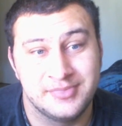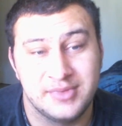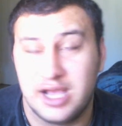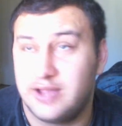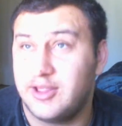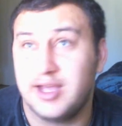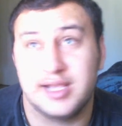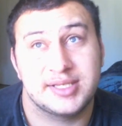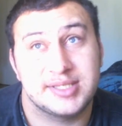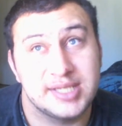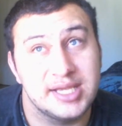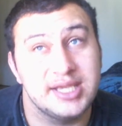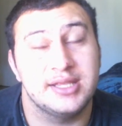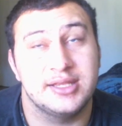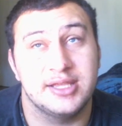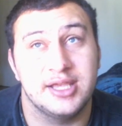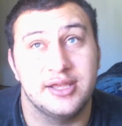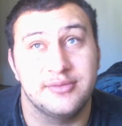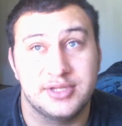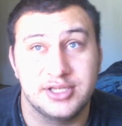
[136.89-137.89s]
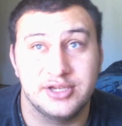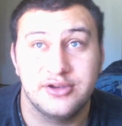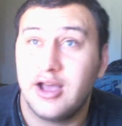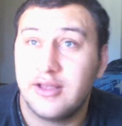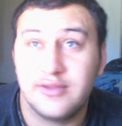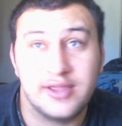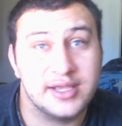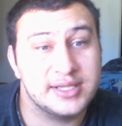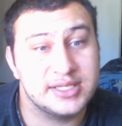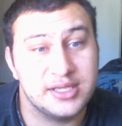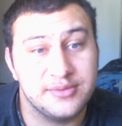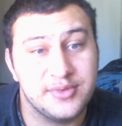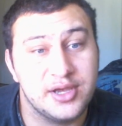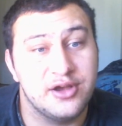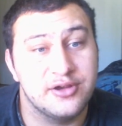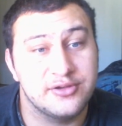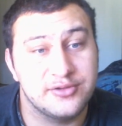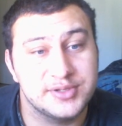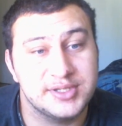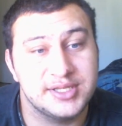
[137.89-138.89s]
I like seeing them, too. I like seeing my
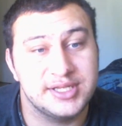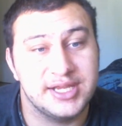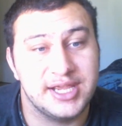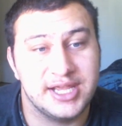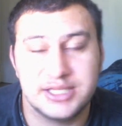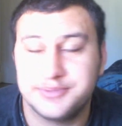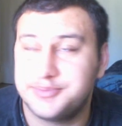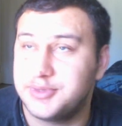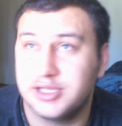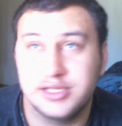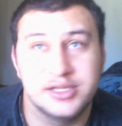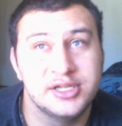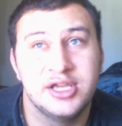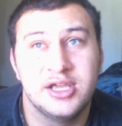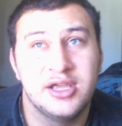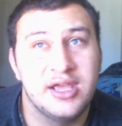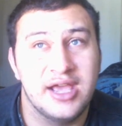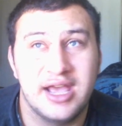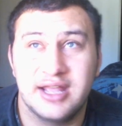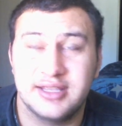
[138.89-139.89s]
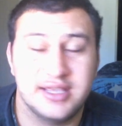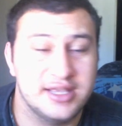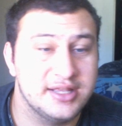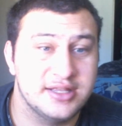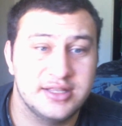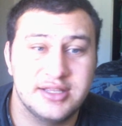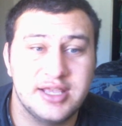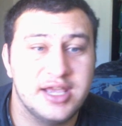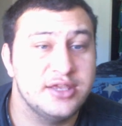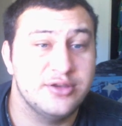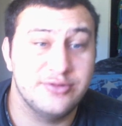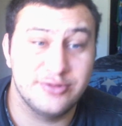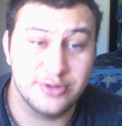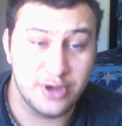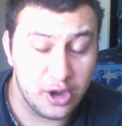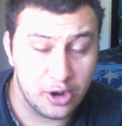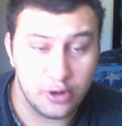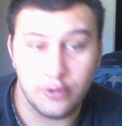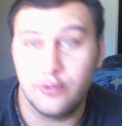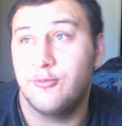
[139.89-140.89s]
uncles and aunts, but at the end of the day, you
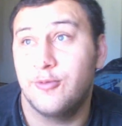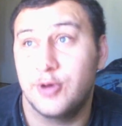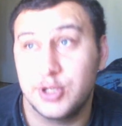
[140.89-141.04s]
know,